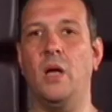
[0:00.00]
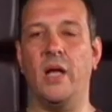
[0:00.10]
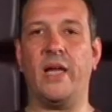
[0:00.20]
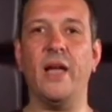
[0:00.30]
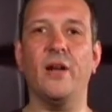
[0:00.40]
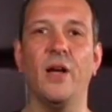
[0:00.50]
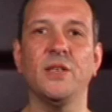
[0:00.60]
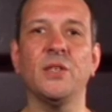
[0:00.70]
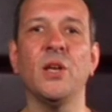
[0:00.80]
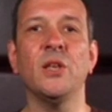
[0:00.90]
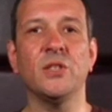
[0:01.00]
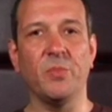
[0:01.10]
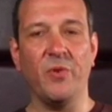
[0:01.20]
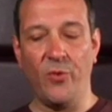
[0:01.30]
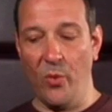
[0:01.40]
Okay guys, so
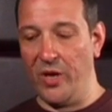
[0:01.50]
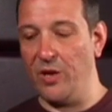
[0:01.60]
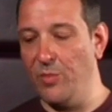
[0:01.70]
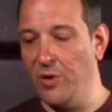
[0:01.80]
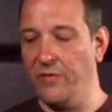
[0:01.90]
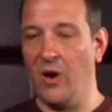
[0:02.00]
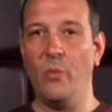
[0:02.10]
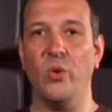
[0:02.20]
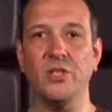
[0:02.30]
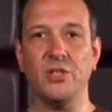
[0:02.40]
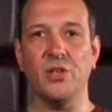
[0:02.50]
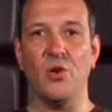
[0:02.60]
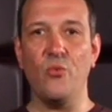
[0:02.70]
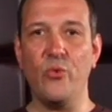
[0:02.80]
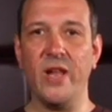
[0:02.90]
before we can move on, we're just going to
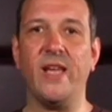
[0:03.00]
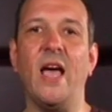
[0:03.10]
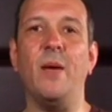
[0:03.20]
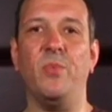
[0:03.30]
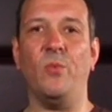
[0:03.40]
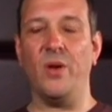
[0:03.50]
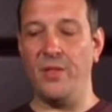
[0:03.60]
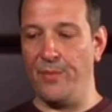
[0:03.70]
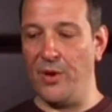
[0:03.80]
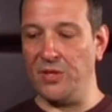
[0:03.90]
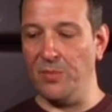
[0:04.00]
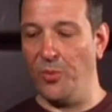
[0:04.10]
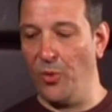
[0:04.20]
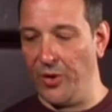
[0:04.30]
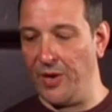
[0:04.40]
recap one of the most
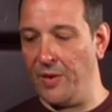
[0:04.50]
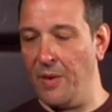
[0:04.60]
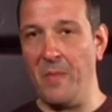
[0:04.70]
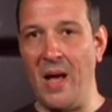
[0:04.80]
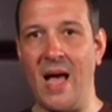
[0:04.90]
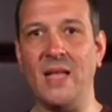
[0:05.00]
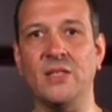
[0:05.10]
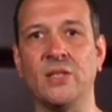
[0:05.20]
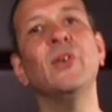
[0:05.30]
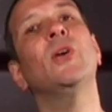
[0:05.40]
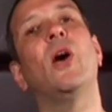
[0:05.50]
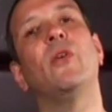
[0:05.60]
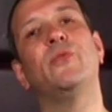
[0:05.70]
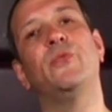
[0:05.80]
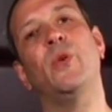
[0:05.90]
important parts
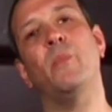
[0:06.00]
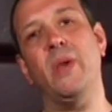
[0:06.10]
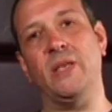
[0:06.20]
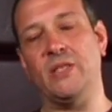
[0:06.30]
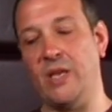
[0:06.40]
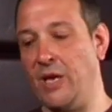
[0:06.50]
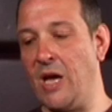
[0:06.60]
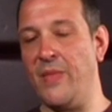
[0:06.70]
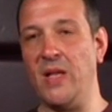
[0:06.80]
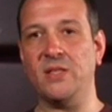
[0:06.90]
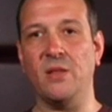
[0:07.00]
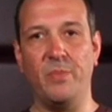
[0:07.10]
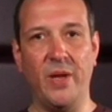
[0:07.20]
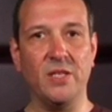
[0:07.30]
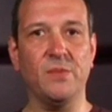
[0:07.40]
of mixing, and that's the
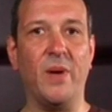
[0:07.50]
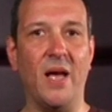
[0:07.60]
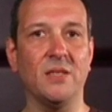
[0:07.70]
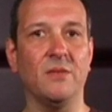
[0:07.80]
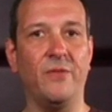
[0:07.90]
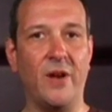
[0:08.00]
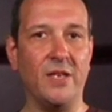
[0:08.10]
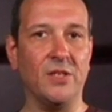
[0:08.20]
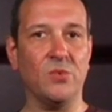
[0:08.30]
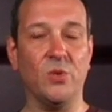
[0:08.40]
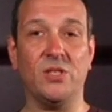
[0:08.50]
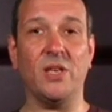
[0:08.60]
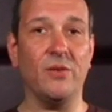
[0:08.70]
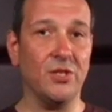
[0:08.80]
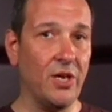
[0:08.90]
beats, bars and phrases, which
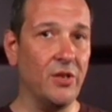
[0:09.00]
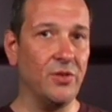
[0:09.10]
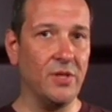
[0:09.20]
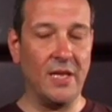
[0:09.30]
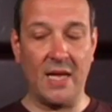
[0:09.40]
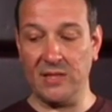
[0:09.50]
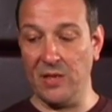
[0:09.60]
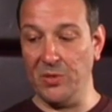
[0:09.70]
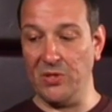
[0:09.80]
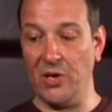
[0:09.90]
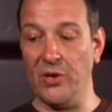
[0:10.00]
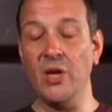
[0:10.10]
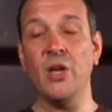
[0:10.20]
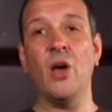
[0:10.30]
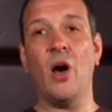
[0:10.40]
Sarah showed you in the last episode.
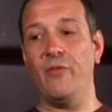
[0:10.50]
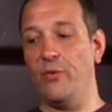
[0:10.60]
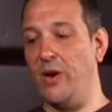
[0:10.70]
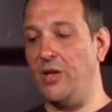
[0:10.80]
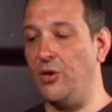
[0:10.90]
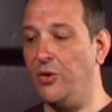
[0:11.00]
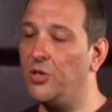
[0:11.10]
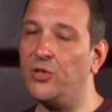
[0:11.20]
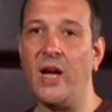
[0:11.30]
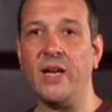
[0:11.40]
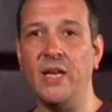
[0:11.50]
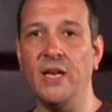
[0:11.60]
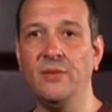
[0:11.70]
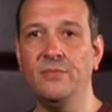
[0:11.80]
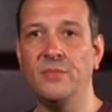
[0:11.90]
I've already cued a track
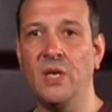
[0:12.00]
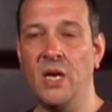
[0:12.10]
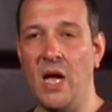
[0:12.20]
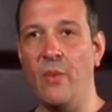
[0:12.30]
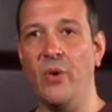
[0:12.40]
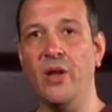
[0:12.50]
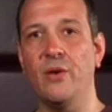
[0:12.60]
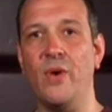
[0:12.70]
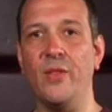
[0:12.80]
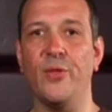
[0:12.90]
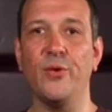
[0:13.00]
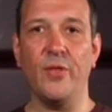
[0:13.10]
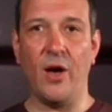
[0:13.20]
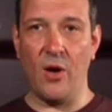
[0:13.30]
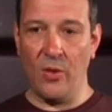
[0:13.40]
here, and we're going to run through
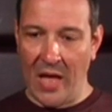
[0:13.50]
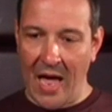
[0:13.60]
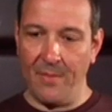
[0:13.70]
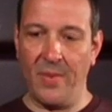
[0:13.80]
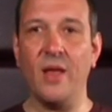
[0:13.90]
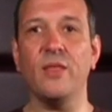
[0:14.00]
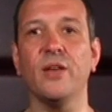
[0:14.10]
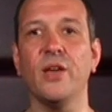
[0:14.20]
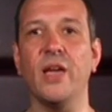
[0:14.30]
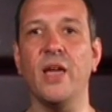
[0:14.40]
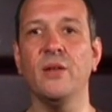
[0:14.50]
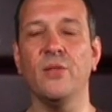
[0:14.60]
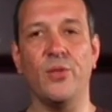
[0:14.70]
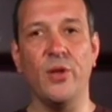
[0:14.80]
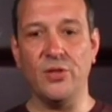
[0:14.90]
the whole 8-bar thing again,
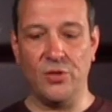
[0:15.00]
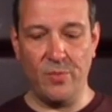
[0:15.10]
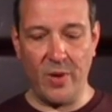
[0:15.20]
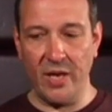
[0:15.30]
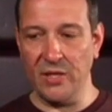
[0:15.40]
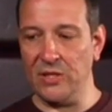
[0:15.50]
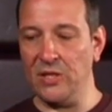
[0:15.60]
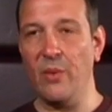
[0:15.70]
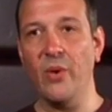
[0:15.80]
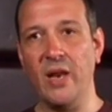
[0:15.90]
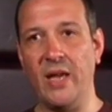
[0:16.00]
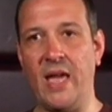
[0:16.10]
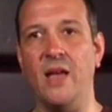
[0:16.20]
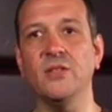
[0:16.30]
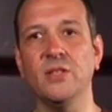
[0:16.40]
32 beats, and we're going to
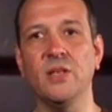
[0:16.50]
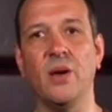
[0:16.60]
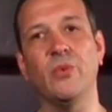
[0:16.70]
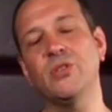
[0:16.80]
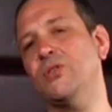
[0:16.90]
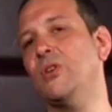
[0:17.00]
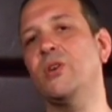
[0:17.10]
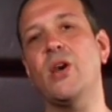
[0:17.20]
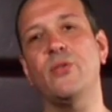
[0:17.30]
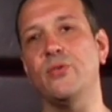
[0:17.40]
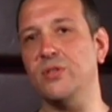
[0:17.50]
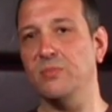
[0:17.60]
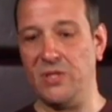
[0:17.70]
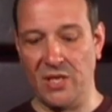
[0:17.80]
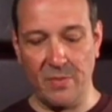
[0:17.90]
count it, and we're just going to go through
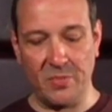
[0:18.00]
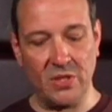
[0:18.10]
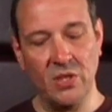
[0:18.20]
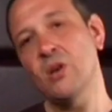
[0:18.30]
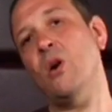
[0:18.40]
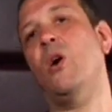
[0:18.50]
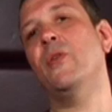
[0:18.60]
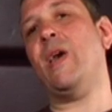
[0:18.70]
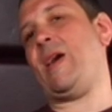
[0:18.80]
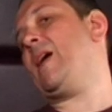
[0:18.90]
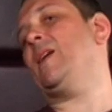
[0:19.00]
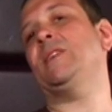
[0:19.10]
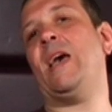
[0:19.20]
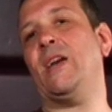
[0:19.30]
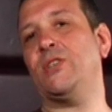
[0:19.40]
some tips on how
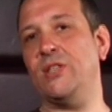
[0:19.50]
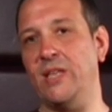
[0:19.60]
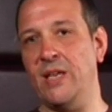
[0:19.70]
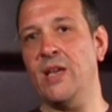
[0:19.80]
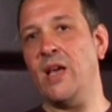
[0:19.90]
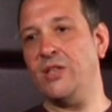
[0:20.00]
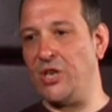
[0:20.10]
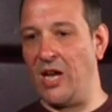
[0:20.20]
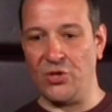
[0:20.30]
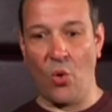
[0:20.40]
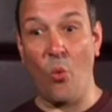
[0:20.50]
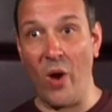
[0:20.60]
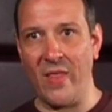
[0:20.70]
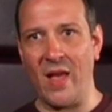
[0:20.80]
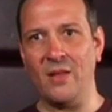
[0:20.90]
to actually judge
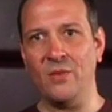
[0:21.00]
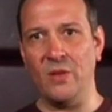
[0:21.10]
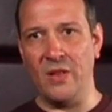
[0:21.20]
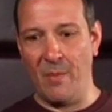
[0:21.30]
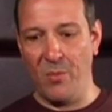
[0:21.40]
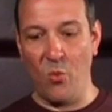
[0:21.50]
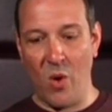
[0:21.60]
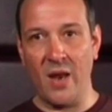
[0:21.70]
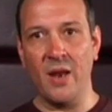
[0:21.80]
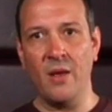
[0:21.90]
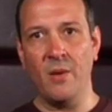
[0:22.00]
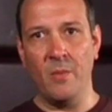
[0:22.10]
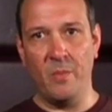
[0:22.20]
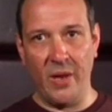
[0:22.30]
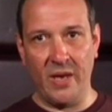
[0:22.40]
where that number one
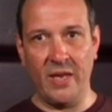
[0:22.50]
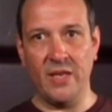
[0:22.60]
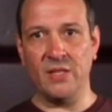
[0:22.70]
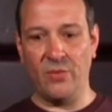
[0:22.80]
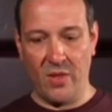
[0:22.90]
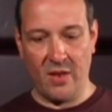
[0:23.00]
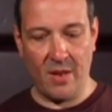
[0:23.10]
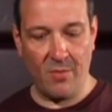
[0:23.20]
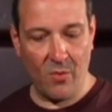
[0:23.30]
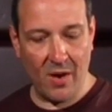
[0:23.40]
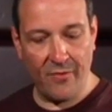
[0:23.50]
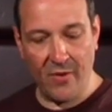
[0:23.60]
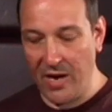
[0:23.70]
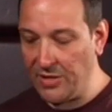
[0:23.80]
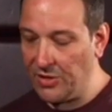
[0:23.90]
beat is and where the number one
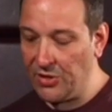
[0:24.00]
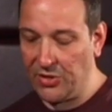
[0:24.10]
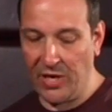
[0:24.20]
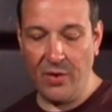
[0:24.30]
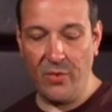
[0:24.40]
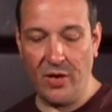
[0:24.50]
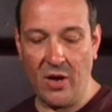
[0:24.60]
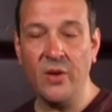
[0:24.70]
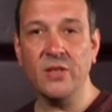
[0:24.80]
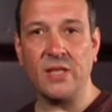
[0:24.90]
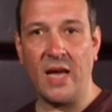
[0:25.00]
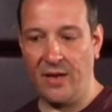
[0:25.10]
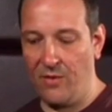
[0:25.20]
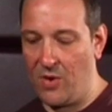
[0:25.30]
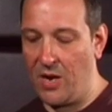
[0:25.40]
phrase is. So here we go, starting
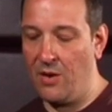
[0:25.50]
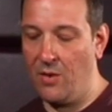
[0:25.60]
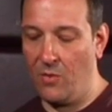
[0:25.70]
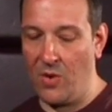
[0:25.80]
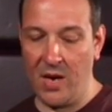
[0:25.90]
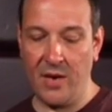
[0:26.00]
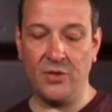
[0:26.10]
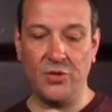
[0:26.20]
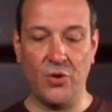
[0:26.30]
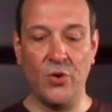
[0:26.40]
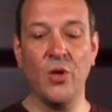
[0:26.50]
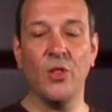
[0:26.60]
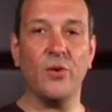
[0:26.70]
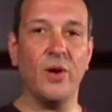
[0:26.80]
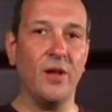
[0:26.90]
at 1. 1, 2,
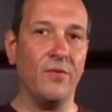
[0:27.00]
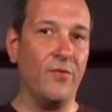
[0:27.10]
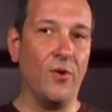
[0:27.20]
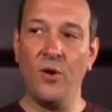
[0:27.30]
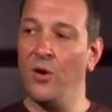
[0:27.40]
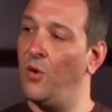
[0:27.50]
3, 4.